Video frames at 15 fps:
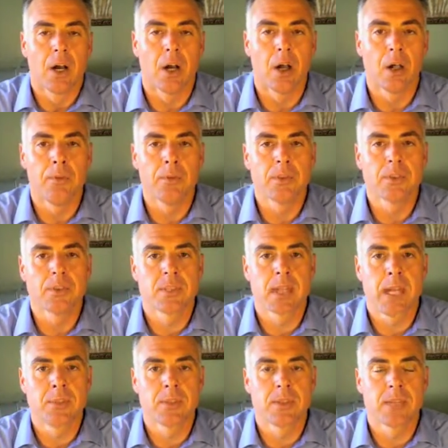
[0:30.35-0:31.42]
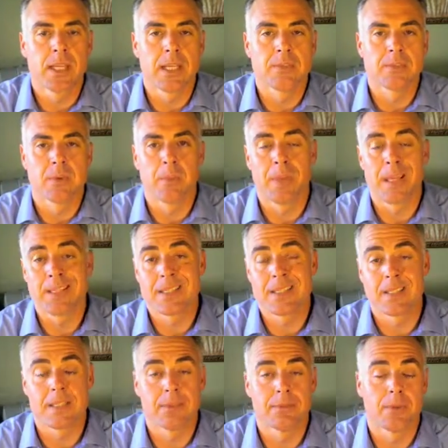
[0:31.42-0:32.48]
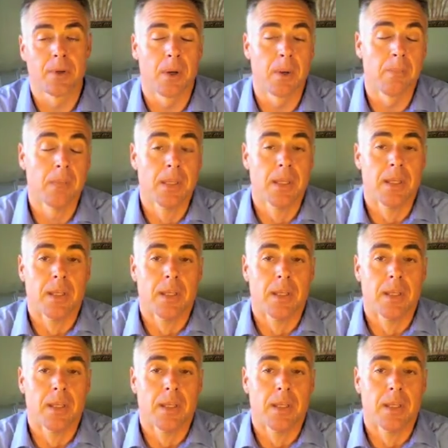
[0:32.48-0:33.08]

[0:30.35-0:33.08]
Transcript: all of those types of things for basically from